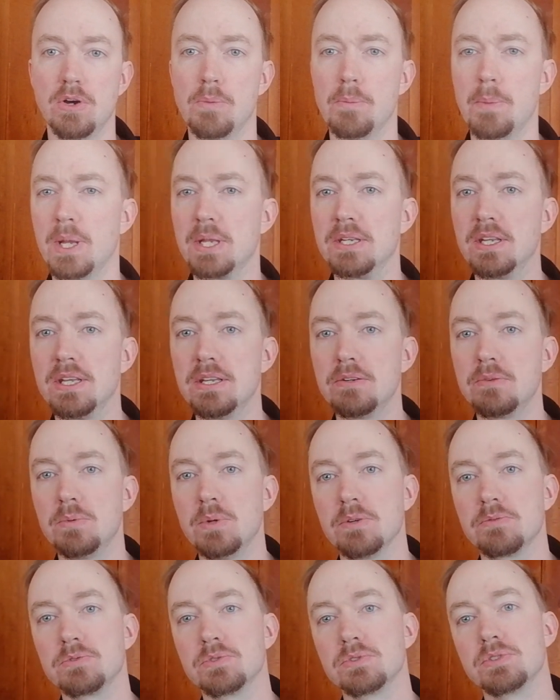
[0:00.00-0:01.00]
Monday. We
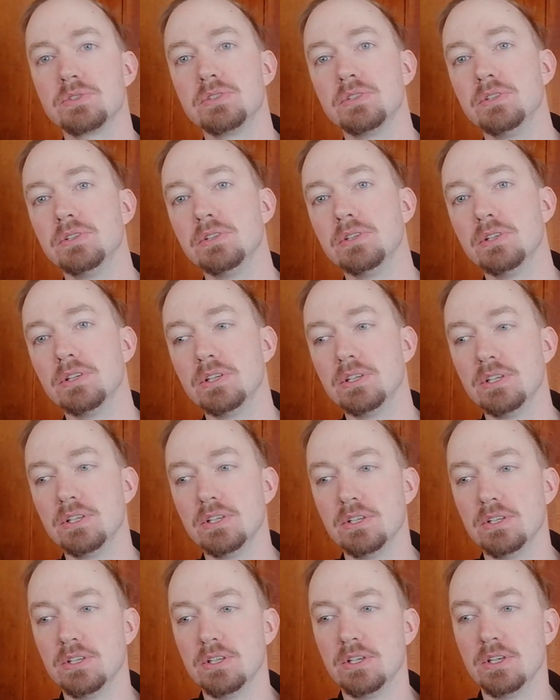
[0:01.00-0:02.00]
have to see
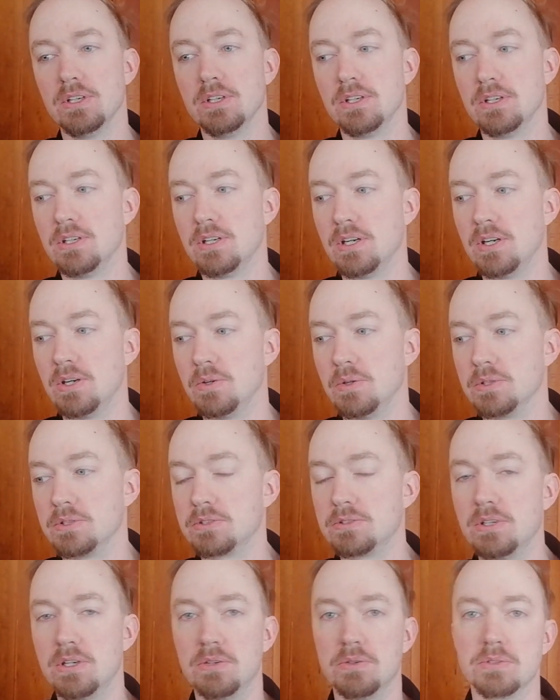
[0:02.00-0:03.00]
how it,
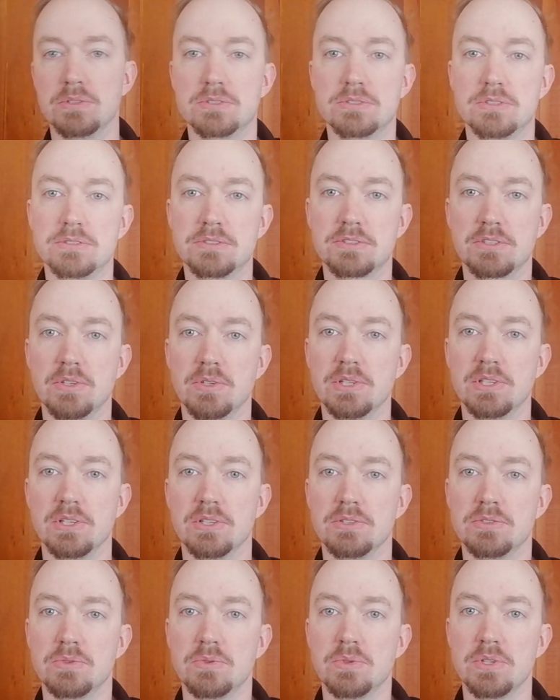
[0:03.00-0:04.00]
how it's going
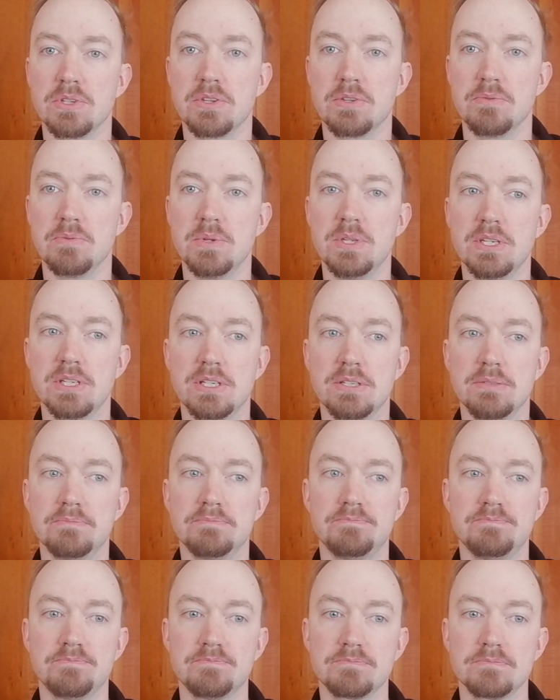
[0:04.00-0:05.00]
on during the week.
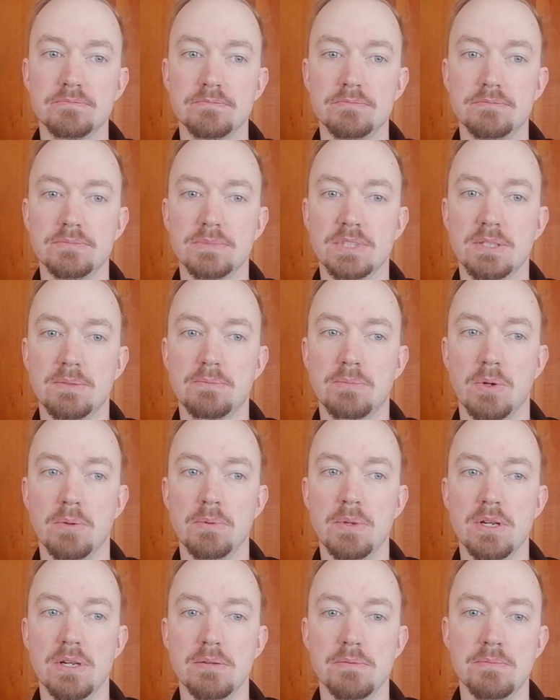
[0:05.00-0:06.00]

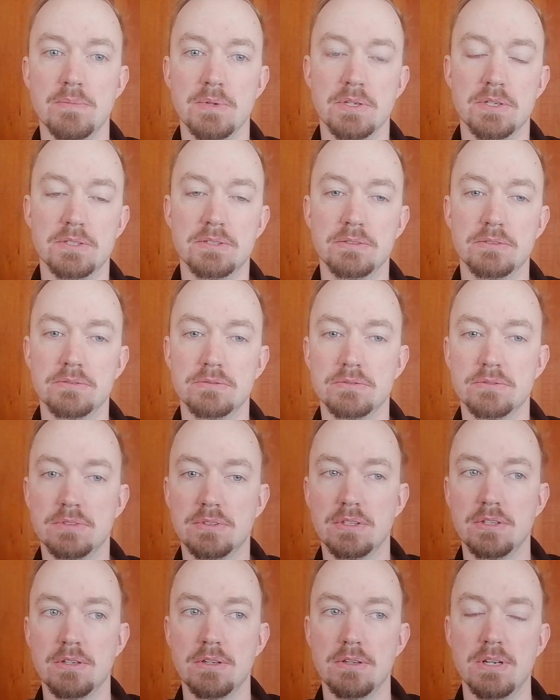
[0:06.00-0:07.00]
Probably a little bit
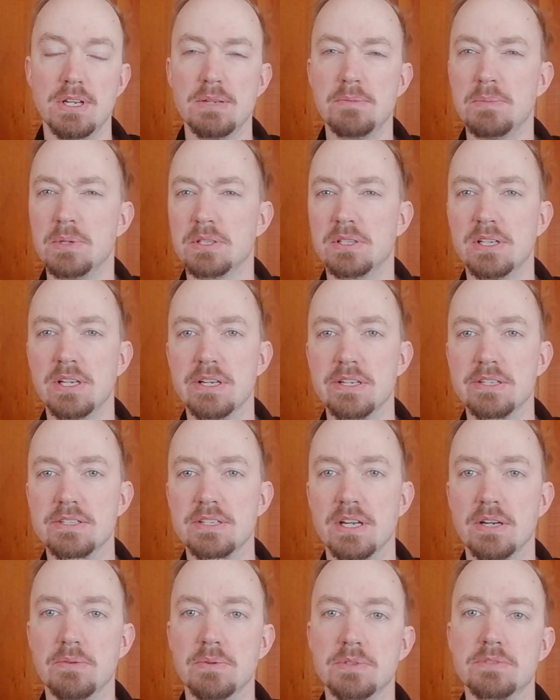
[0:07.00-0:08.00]
a little bit less,
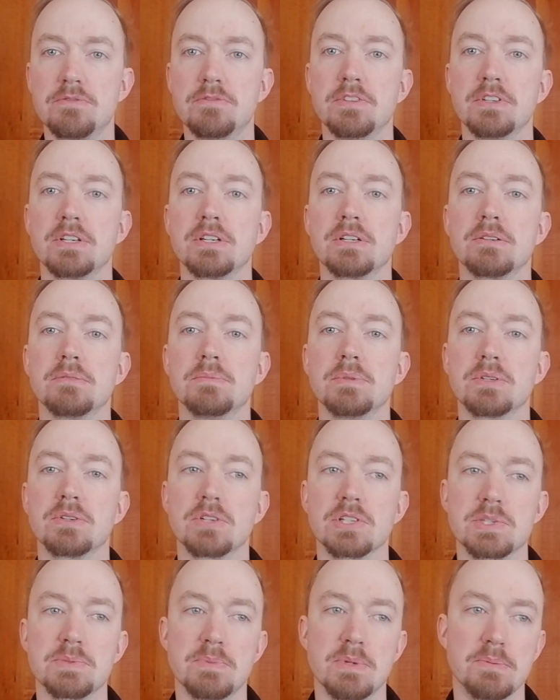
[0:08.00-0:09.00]
I would figure,
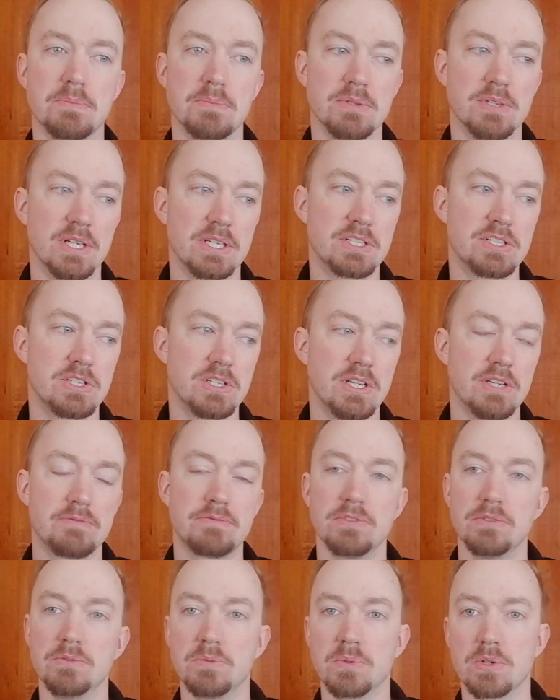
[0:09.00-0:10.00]
because people actually have
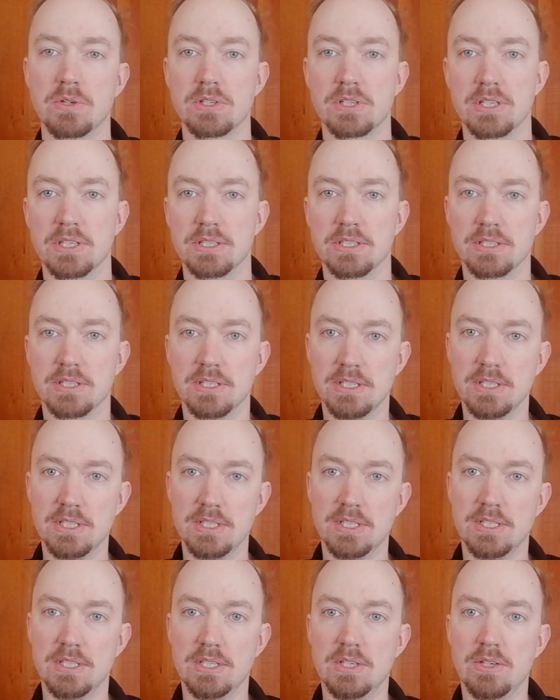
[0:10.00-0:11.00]
to work and
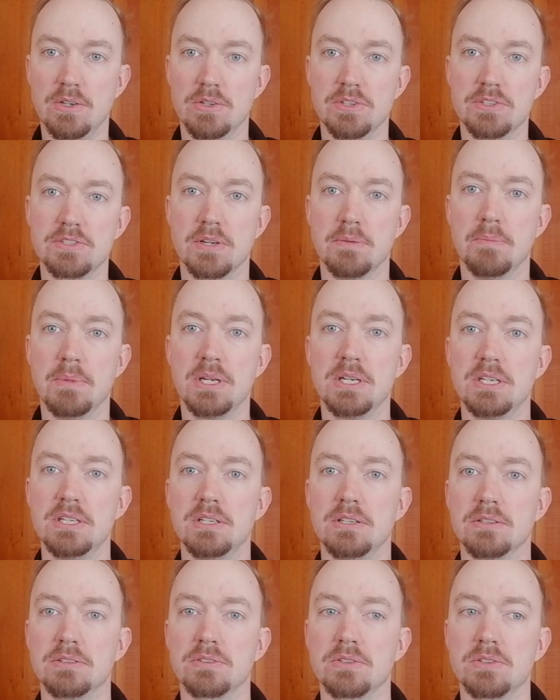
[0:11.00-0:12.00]
earn some money,
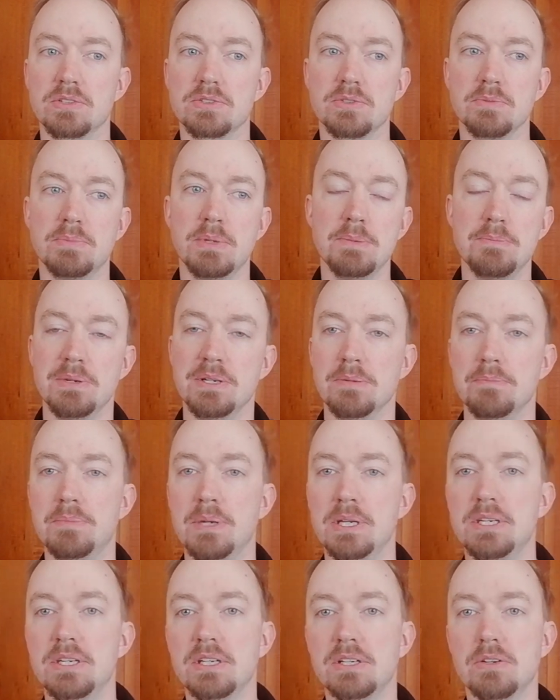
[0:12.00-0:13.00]
and also people
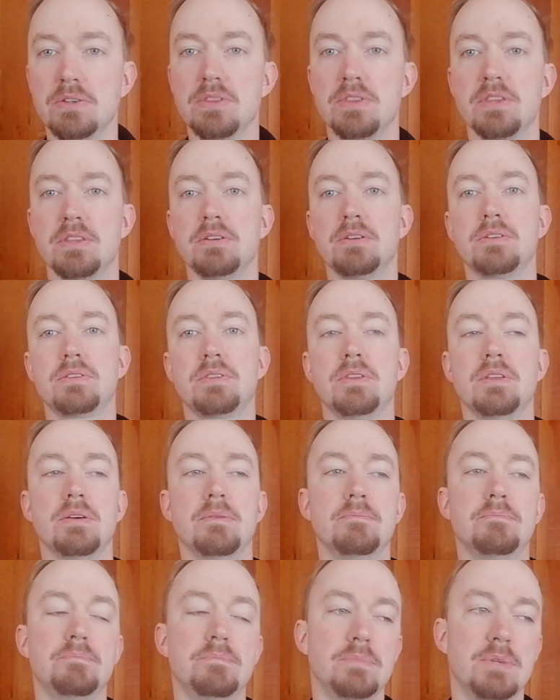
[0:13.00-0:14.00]
depending on, on
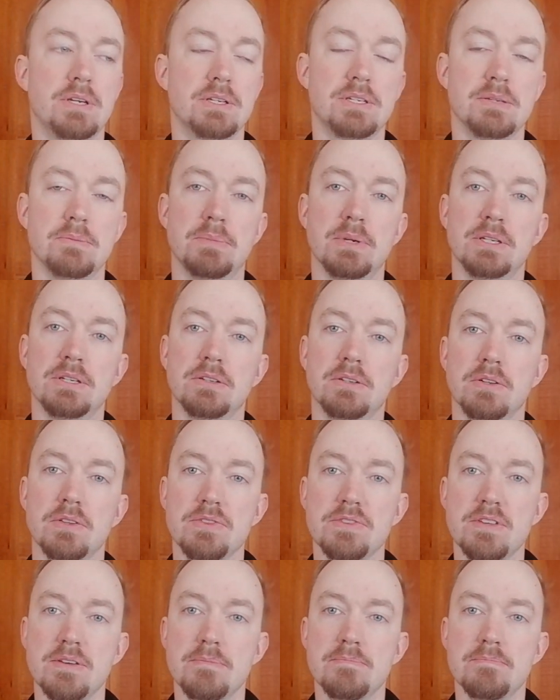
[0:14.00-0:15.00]
them are dependent on
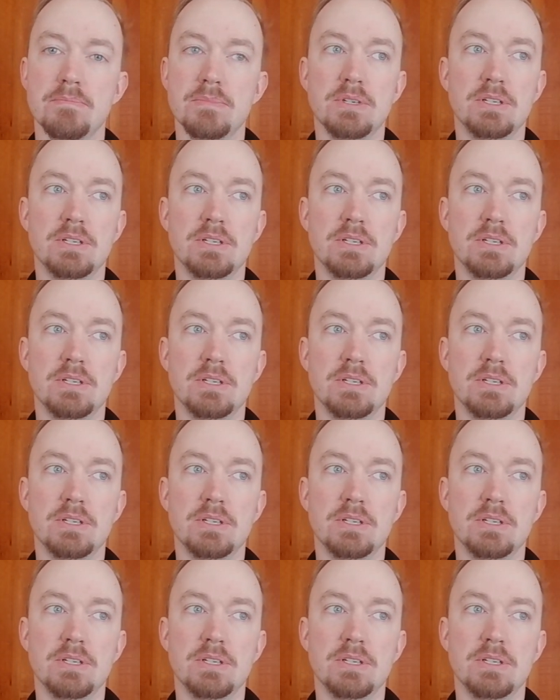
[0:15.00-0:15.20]
them.